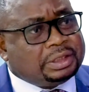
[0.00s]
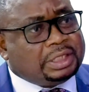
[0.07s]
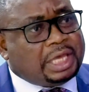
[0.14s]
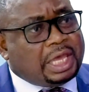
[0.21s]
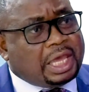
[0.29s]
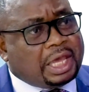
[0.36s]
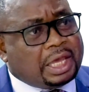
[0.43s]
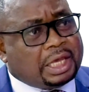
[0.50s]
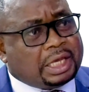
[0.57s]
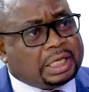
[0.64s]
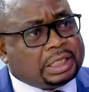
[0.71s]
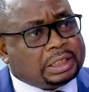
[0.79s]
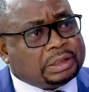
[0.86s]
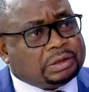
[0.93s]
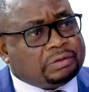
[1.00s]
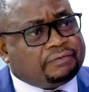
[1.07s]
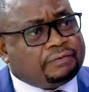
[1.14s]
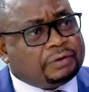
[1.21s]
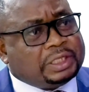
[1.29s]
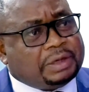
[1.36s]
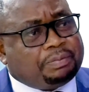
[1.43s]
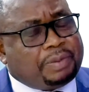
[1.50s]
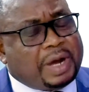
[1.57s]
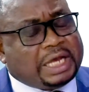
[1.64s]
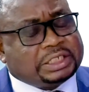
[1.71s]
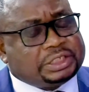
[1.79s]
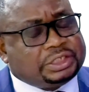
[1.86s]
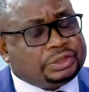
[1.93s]
for the
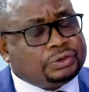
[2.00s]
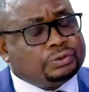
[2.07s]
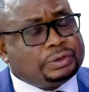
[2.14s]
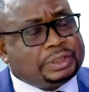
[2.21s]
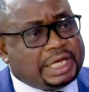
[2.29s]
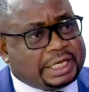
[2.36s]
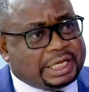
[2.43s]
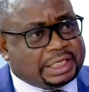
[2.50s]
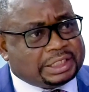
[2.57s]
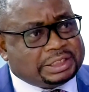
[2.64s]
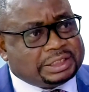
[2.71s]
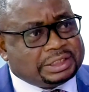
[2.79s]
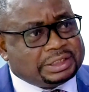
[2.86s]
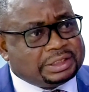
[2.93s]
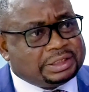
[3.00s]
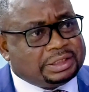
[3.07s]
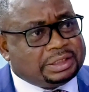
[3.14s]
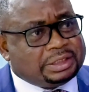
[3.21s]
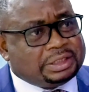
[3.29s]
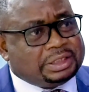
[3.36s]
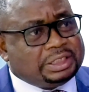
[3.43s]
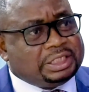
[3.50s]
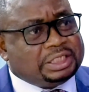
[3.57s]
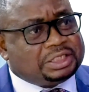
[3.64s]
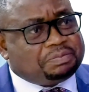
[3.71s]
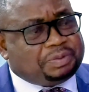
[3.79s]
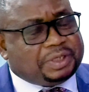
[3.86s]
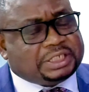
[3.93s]
past 2 decades,
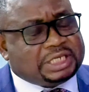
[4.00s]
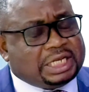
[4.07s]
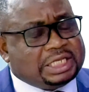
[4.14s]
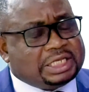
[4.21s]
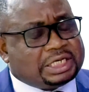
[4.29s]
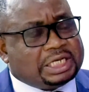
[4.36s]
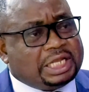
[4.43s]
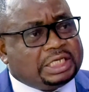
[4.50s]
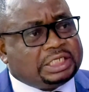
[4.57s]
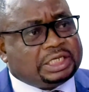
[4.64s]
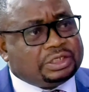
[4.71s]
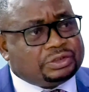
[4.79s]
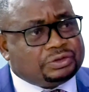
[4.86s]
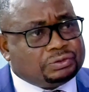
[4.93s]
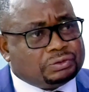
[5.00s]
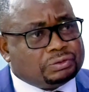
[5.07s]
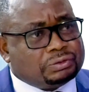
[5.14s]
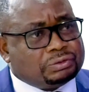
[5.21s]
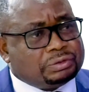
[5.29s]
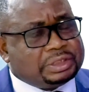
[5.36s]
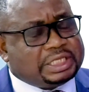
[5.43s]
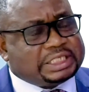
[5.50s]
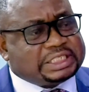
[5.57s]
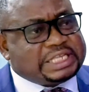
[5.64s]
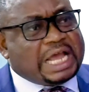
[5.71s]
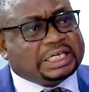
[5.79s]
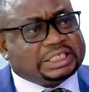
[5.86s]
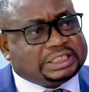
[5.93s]
especially related to the
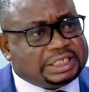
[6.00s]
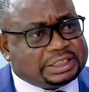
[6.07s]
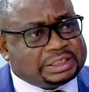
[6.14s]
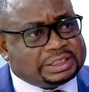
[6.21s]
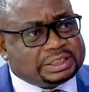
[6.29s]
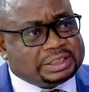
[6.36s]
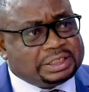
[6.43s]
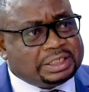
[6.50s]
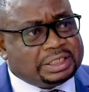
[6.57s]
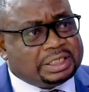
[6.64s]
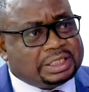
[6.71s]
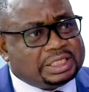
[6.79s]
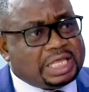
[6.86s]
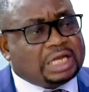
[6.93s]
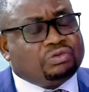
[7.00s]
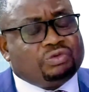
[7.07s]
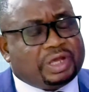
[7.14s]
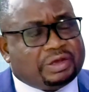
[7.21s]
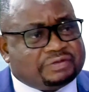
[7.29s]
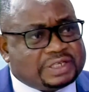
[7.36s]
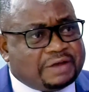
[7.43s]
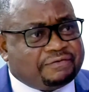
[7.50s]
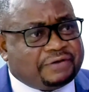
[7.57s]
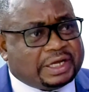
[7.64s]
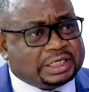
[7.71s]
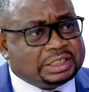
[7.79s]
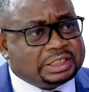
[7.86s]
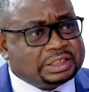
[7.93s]
sanctions that we have
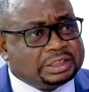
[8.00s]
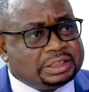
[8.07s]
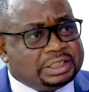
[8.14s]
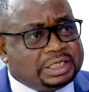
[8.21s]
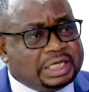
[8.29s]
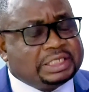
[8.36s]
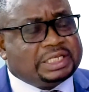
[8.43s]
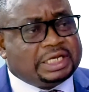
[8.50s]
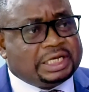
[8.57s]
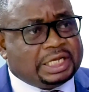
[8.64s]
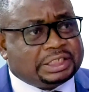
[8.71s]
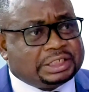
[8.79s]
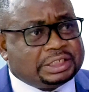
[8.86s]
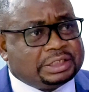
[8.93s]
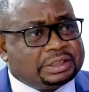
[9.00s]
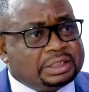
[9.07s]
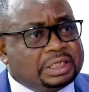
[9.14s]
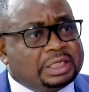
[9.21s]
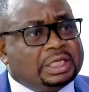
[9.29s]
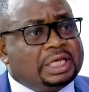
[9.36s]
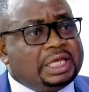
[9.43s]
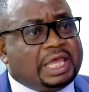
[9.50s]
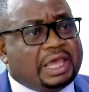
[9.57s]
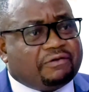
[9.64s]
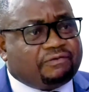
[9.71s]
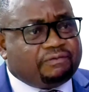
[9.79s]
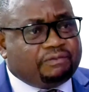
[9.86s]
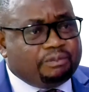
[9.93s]
suffered as a nation,
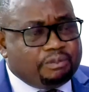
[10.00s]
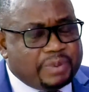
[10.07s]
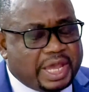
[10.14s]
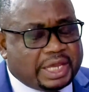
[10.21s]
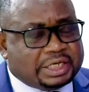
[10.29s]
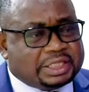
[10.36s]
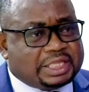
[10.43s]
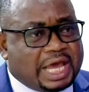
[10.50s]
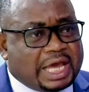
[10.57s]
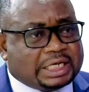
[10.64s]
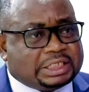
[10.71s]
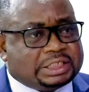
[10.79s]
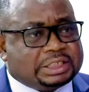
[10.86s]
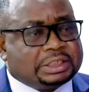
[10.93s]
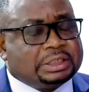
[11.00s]
have meant that